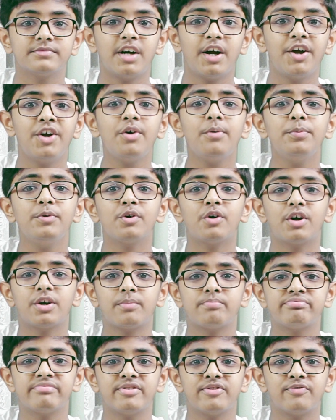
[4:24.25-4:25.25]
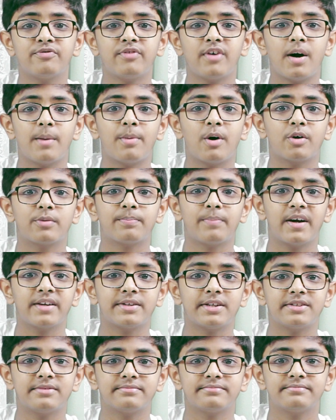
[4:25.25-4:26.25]
I hope you got a brief about
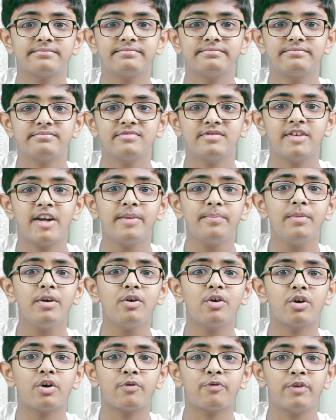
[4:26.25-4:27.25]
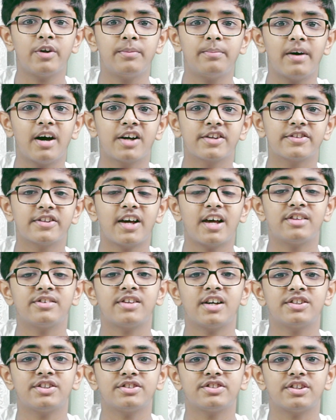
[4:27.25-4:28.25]
Python. Let me know your feedbacks and
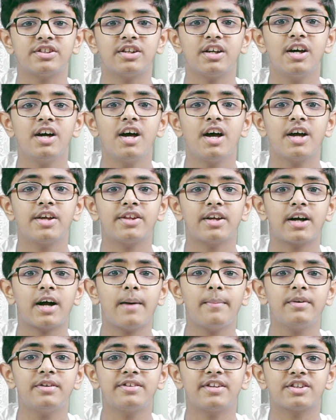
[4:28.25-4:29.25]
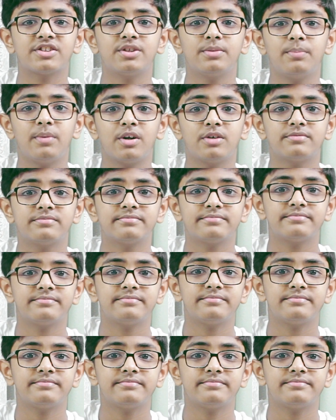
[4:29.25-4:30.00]
suggestions in the comment section below.